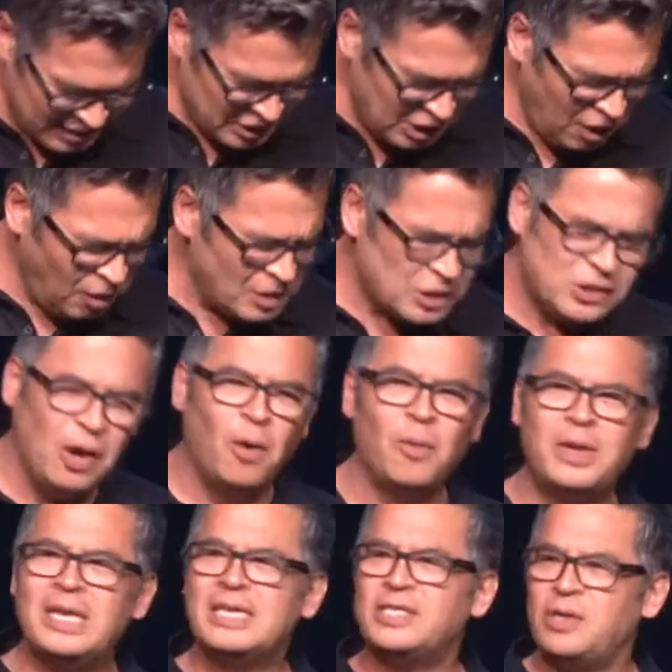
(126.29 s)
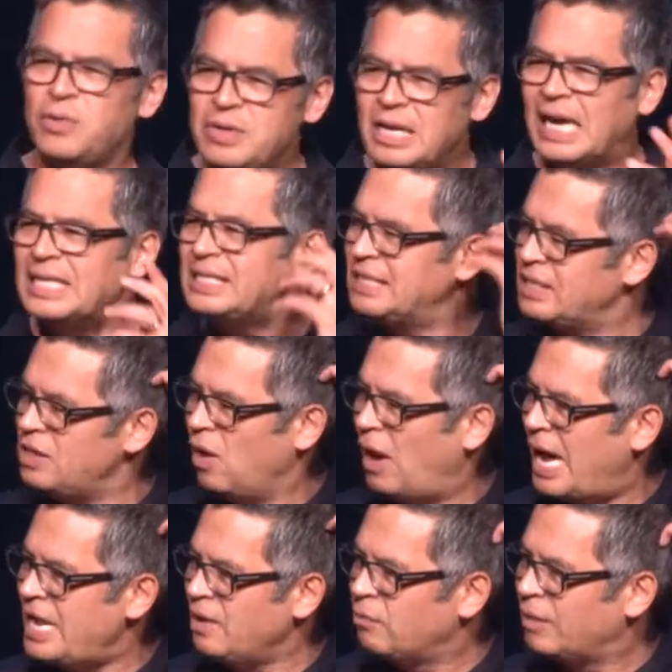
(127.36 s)
You know, so so you guys, you know,
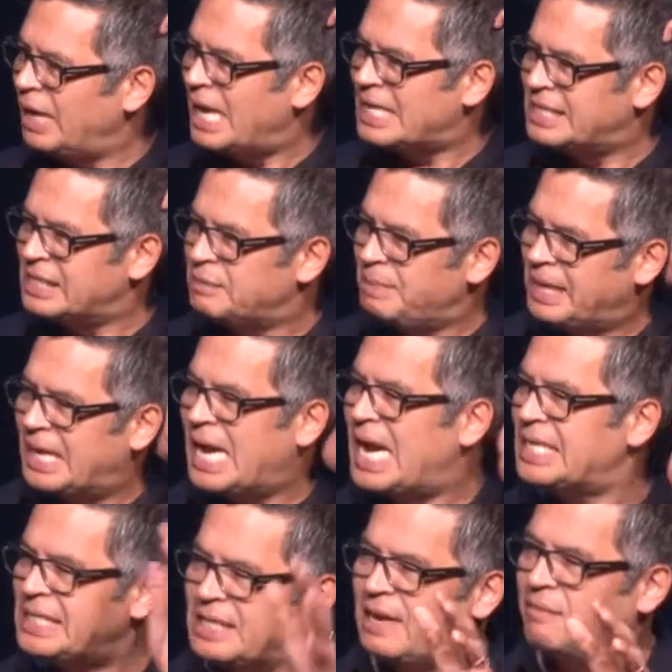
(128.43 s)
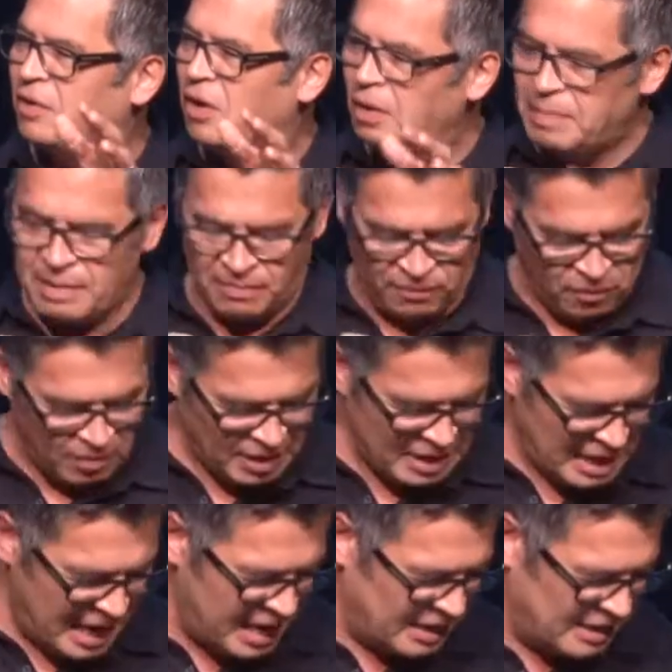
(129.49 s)
I didn't realize this many guys had never heard me before.
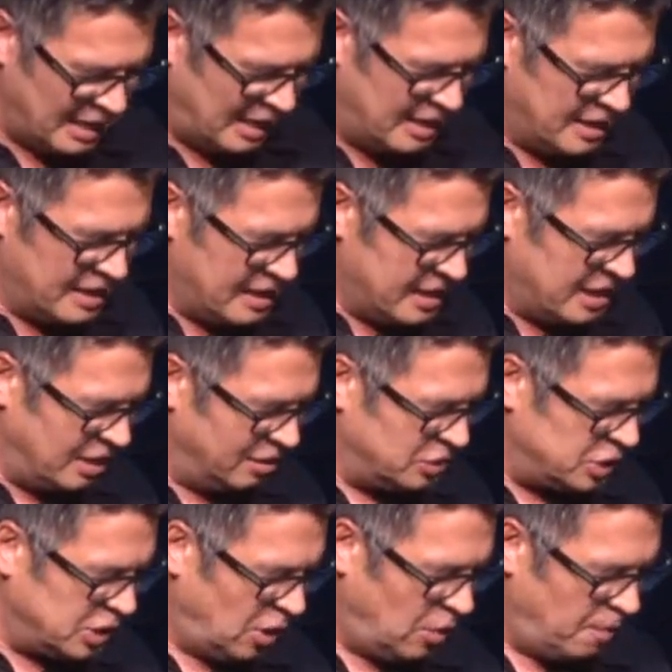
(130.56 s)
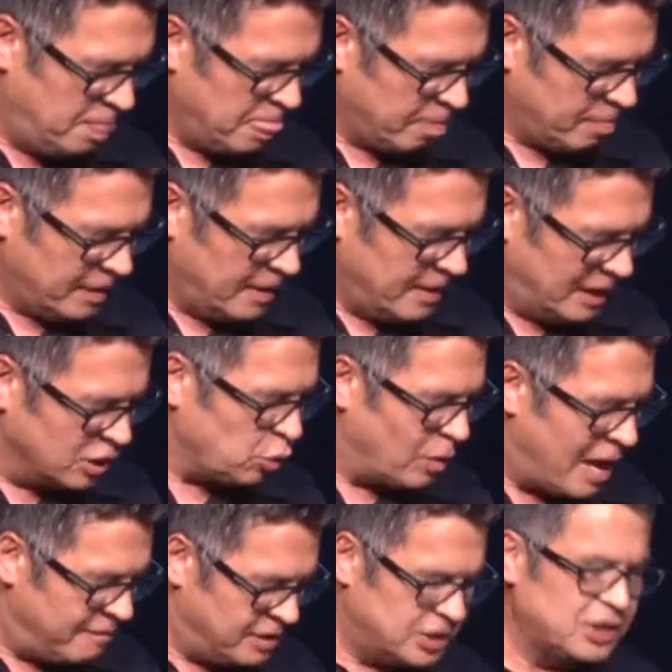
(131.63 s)
And uh, you know, so here's what
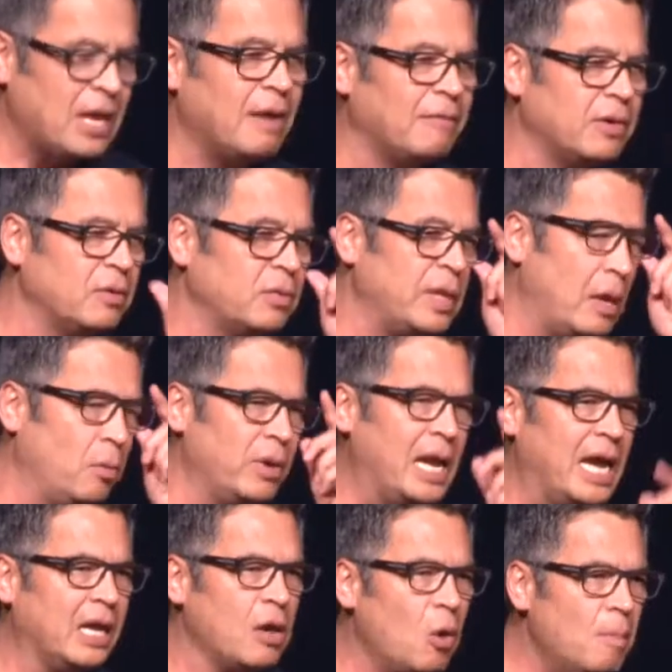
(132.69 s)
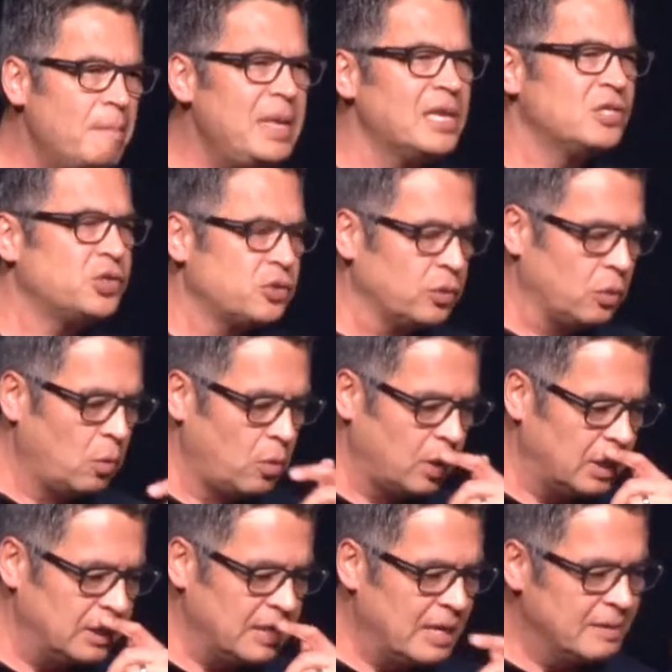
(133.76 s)
I've discovered that when I go minister the
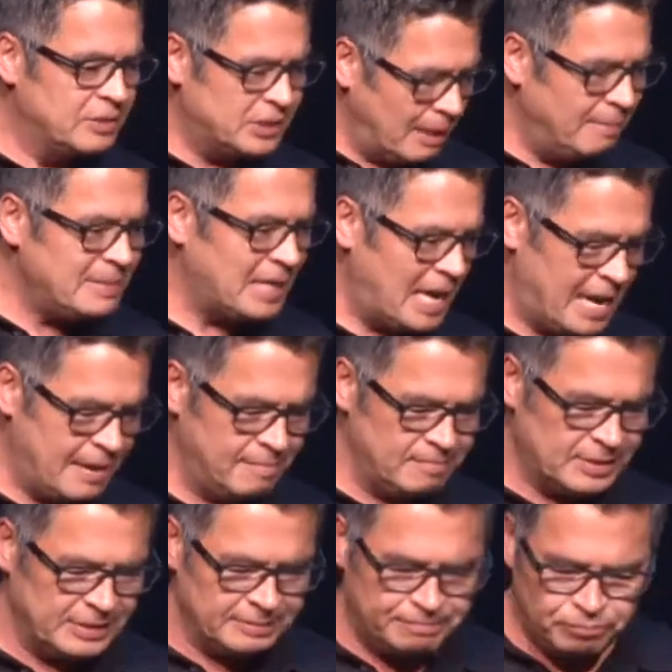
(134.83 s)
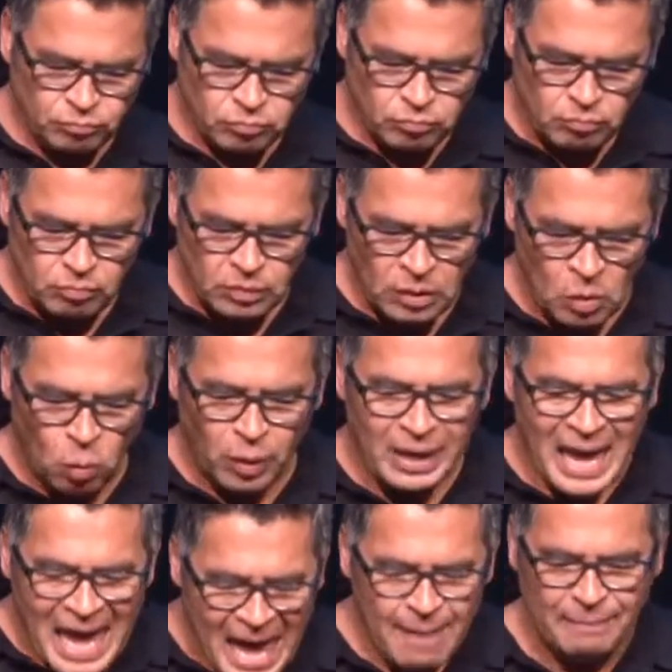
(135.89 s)
word, sometimes what
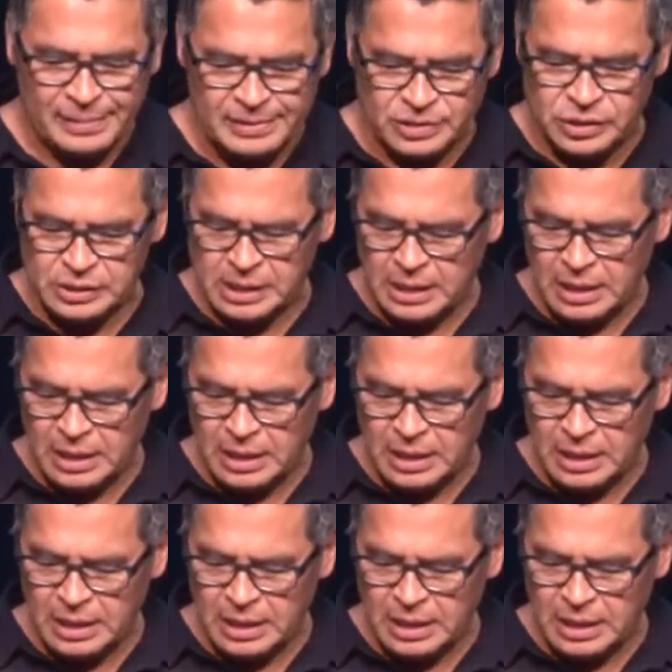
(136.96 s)
happens